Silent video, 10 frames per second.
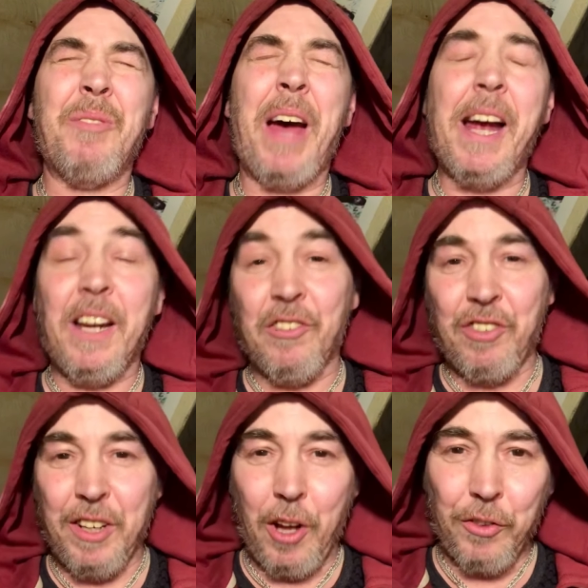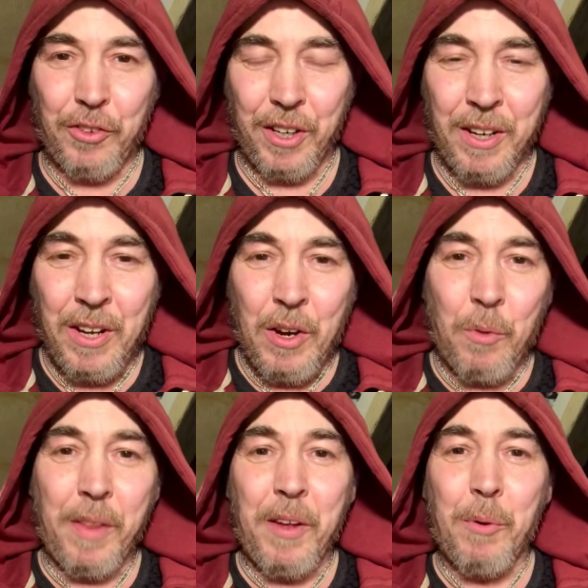Aliens in London
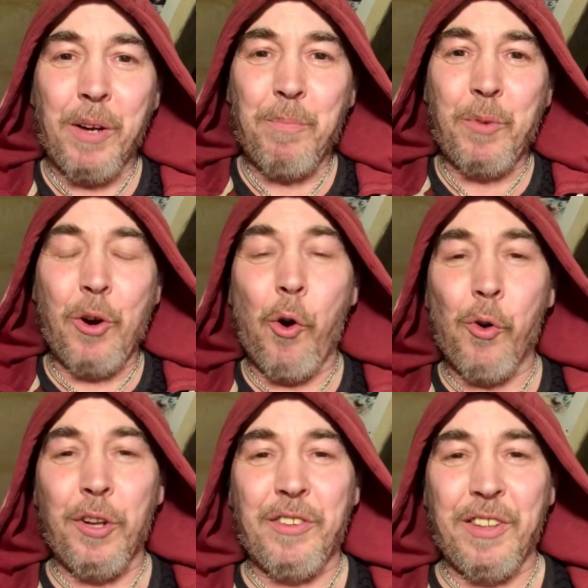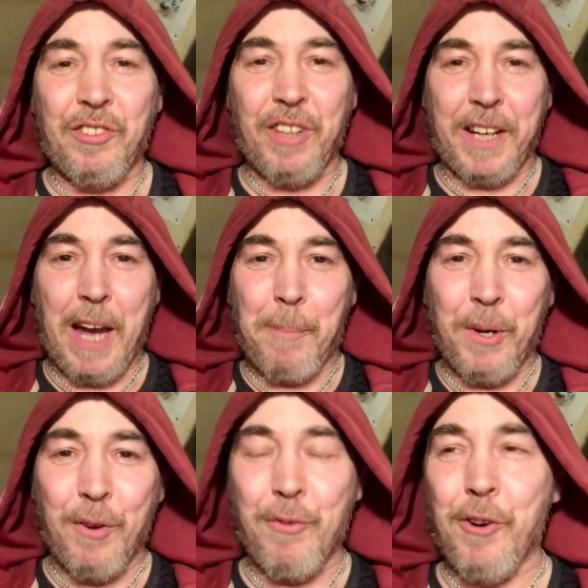when they were cornered into the
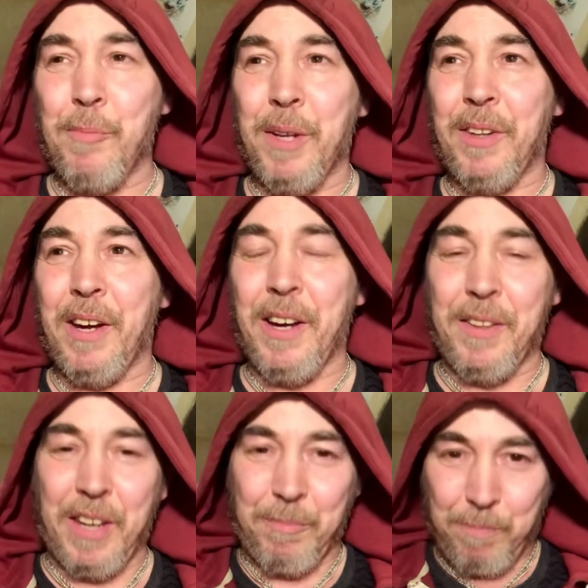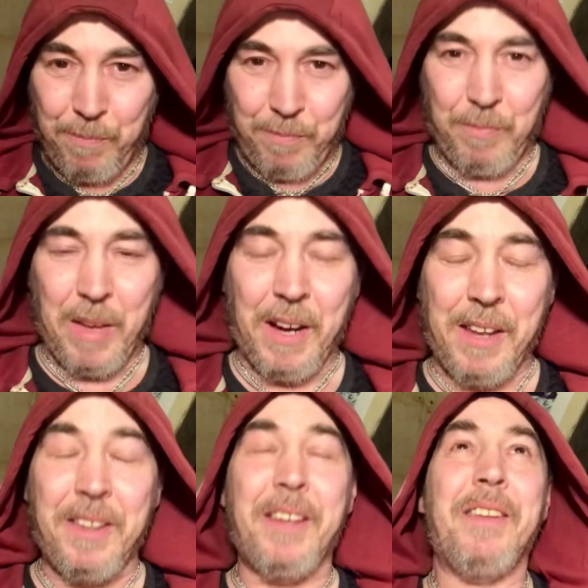cabinet room and
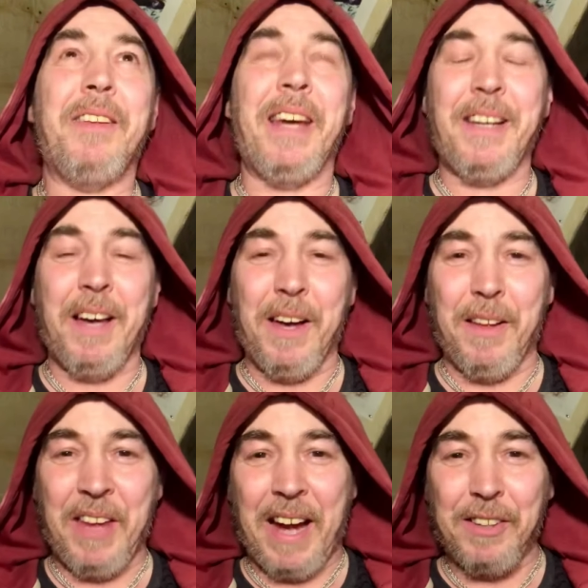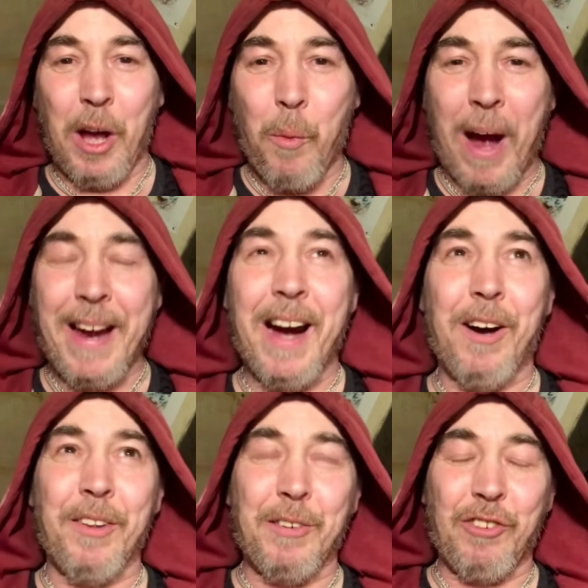they had no way
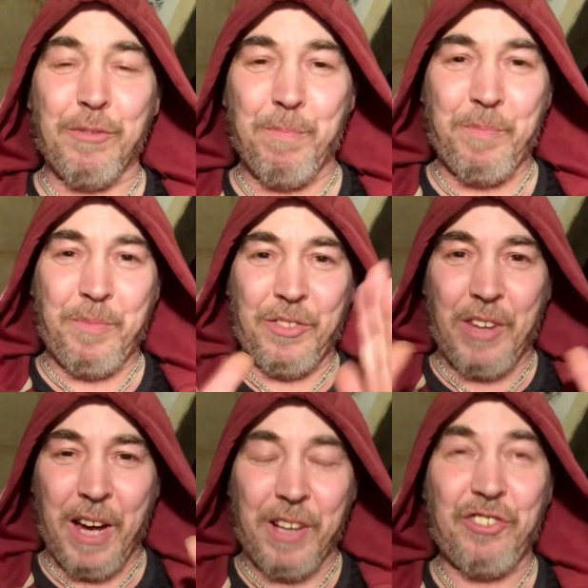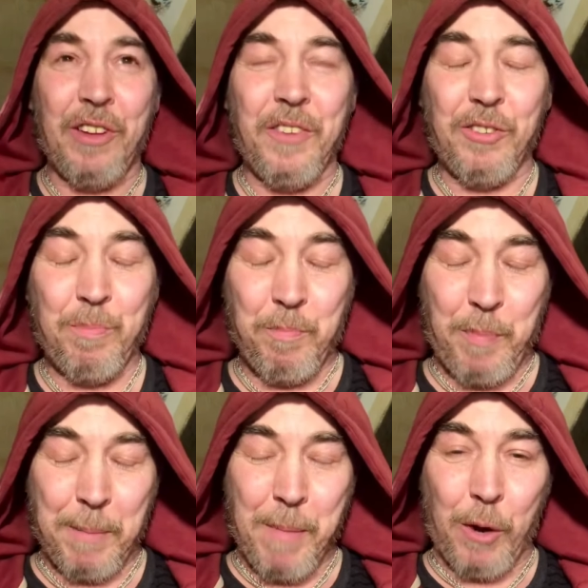out. They just the
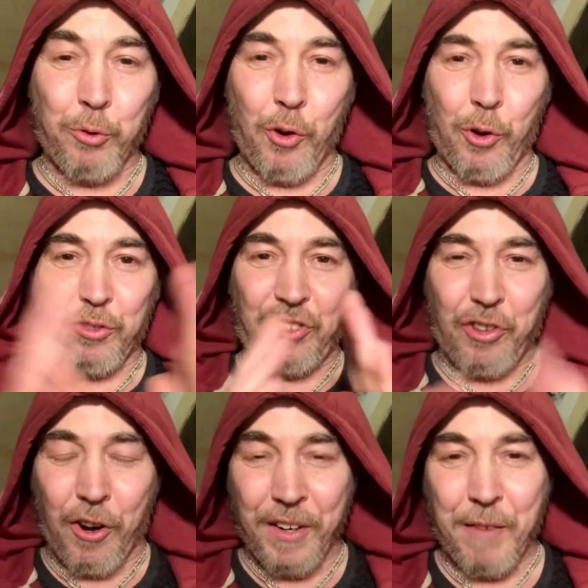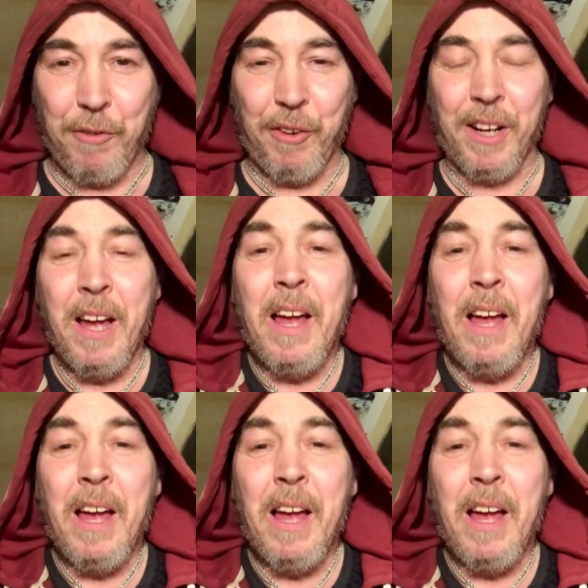big metal doors shot and everything.